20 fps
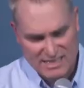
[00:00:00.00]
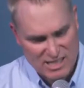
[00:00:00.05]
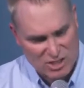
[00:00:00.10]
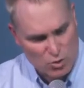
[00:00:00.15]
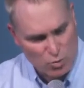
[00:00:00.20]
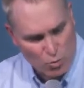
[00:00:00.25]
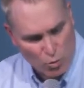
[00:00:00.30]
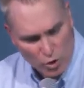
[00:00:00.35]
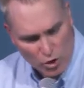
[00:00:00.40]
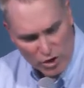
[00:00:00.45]
And
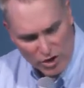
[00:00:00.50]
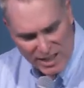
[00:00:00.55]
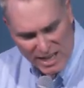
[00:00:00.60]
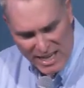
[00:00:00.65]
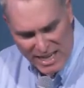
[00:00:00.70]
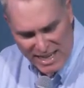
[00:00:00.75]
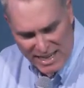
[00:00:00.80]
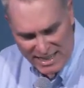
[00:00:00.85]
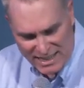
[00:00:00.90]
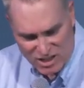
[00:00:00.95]
this
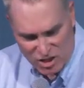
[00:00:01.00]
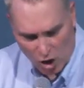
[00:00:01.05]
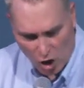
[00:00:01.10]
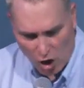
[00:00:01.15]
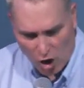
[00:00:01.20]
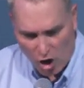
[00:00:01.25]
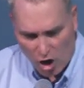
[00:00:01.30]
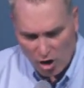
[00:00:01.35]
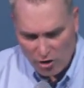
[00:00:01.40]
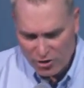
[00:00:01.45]
word is
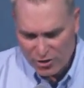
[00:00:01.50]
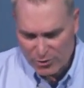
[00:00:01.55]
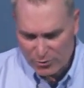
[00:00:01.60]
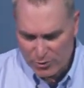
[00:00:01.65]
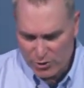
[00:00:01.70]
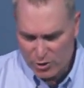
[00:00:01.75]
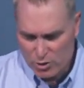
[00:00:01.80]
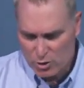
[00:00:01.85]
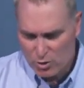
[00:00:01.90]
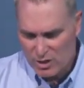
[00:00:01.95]
all
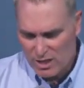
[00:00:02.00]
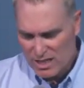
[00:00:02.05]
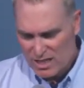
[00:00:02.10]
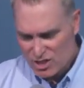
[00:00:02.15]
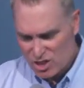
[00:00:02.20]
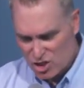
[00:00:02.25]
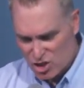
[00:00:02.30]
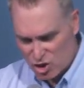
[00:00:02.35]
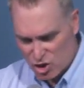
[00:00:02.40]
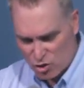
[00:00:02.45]
through
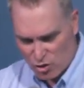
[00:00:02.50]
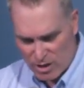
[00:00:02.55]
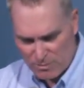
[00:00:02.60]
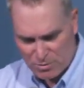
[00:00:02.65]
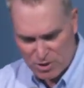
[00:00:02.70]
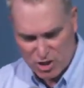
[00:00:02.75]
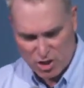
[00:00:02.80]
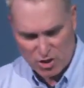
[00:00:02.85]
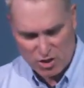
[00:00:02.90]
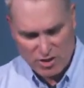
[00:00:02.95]

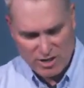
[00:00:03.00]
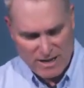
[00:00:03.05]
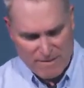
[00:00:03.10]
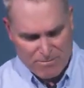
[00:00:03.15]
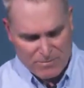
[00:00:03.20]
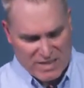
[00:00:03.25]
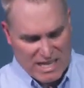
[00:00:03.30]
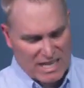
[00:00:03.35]
Scripture,